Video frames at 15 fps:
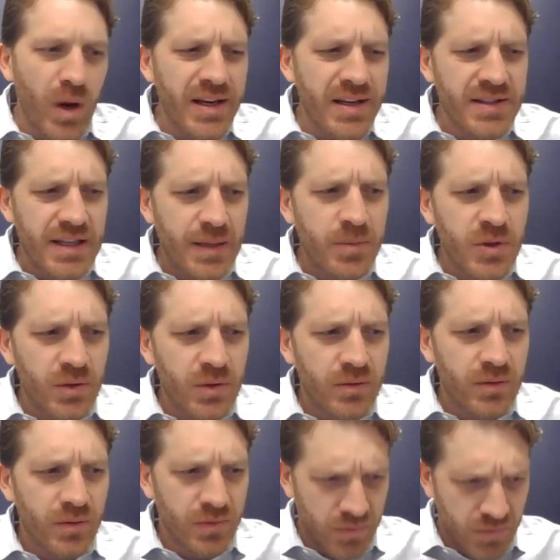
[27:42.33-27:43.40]
Why does deep
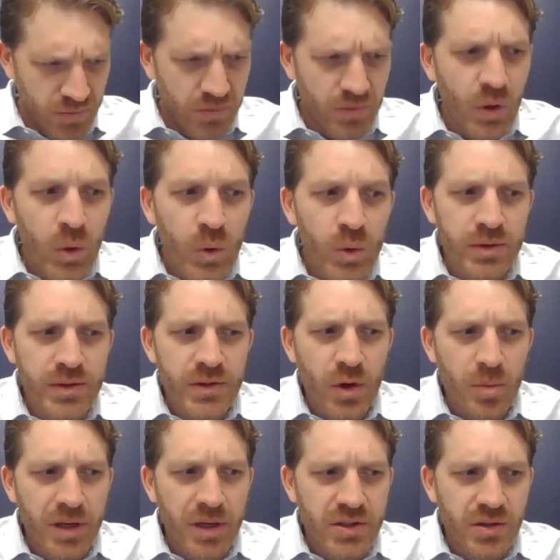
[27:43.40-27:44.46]
chill cool
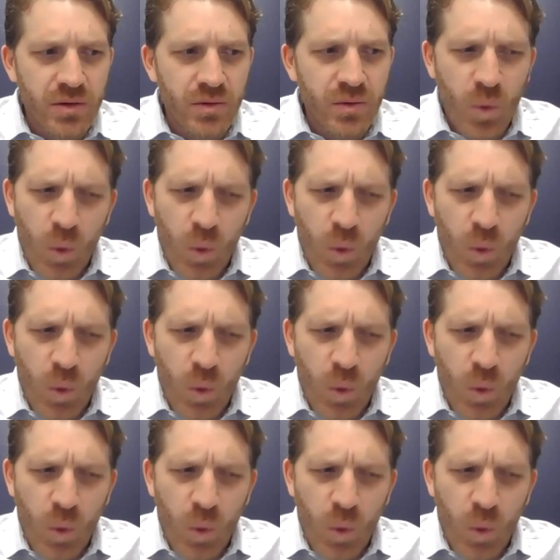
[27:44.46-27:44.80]
so much